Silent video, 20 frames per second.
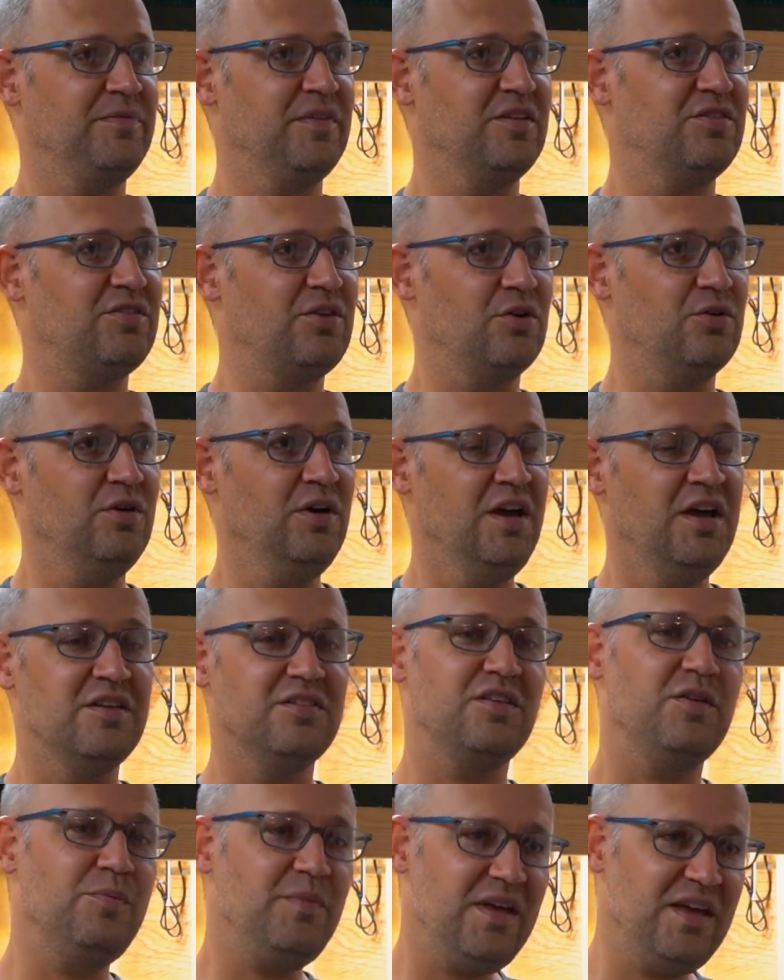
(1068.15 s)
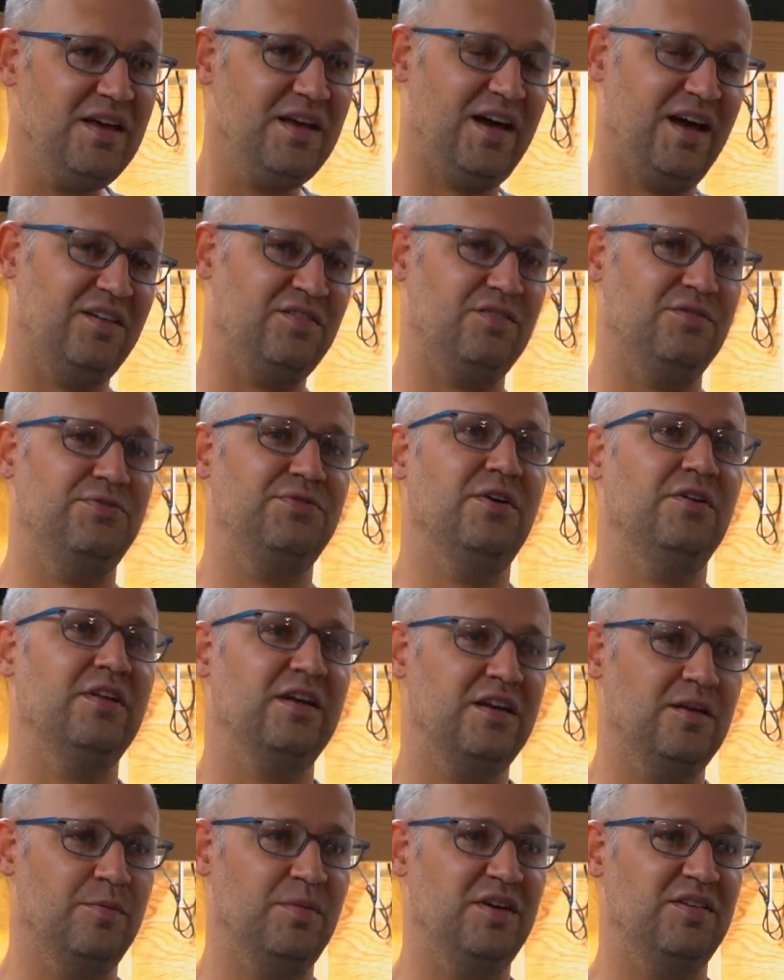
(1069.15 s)
So to me, it hasn't felt
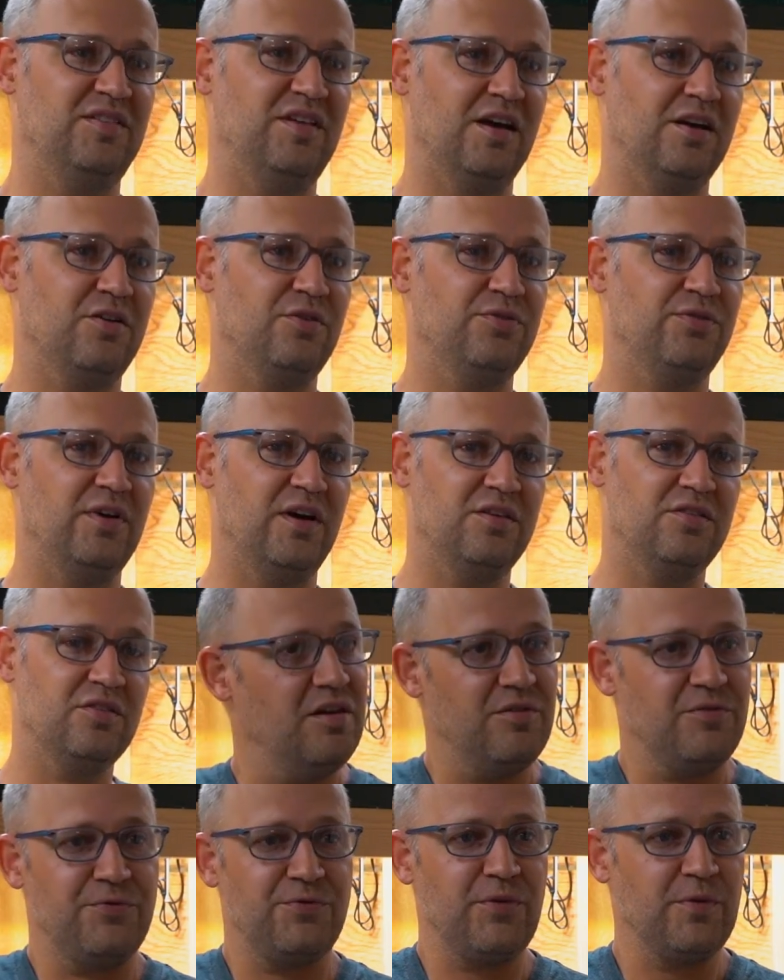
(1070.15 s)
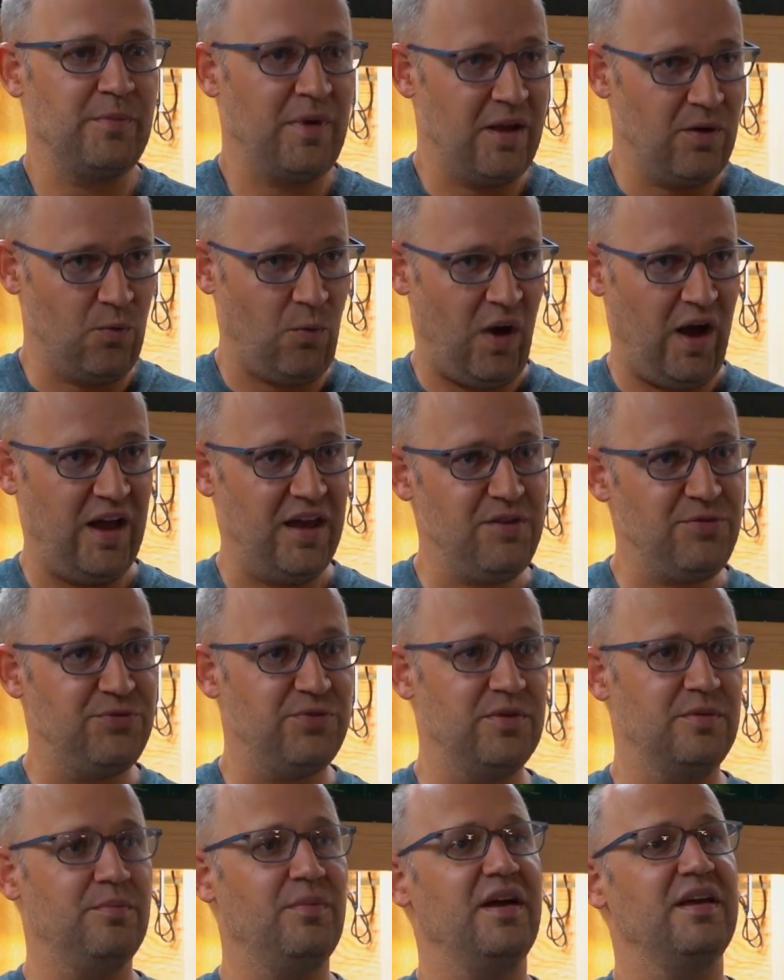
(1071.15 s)
like a big sacrifice. For my wife
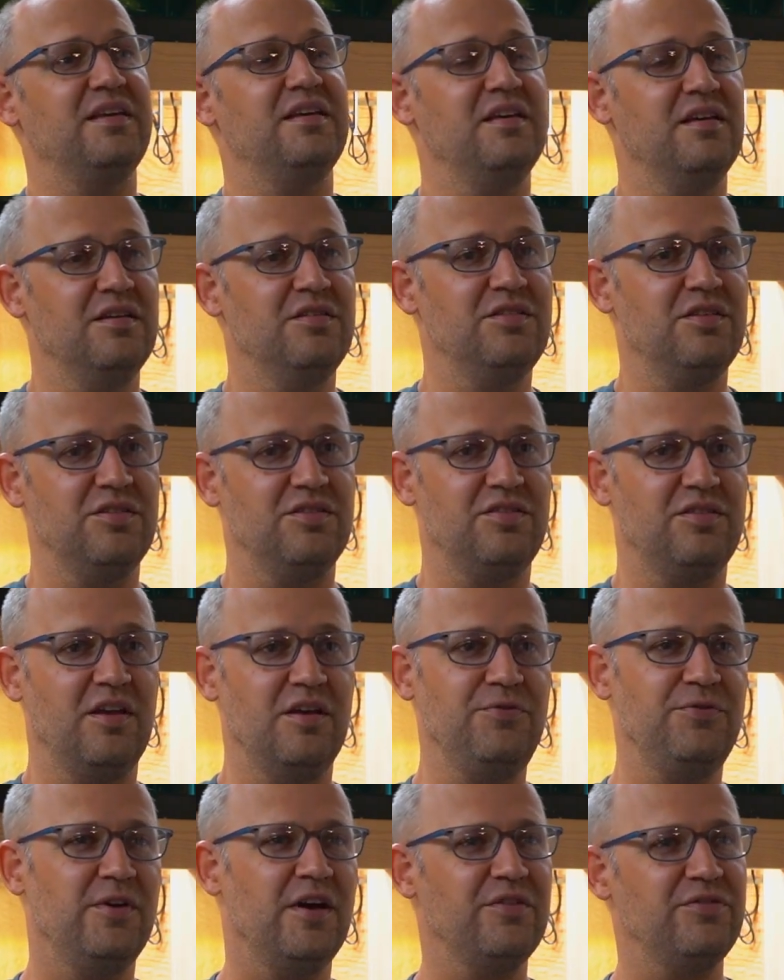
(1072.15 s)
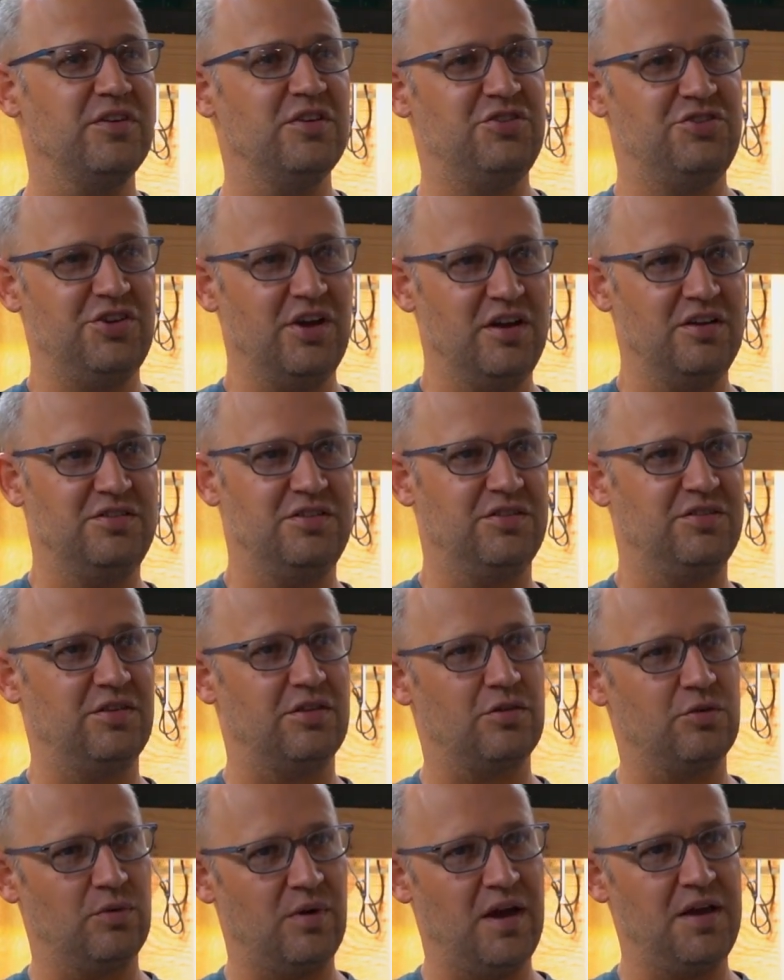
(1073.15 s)
and my kids and stuff, you have to judge, is
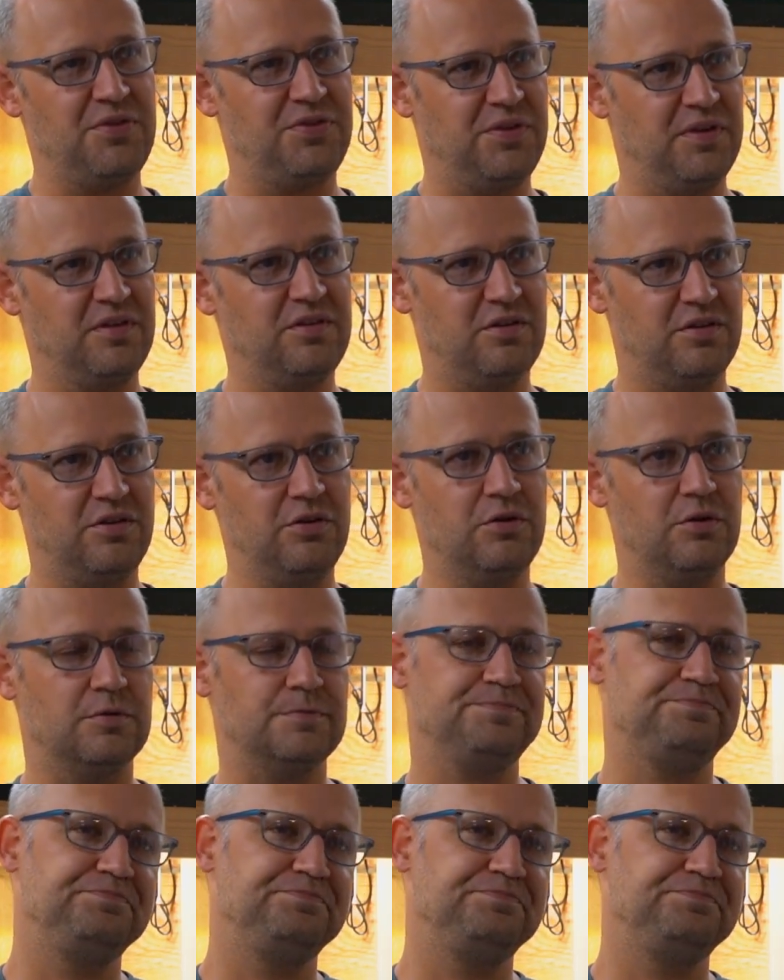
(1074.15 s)
it the right thing to do?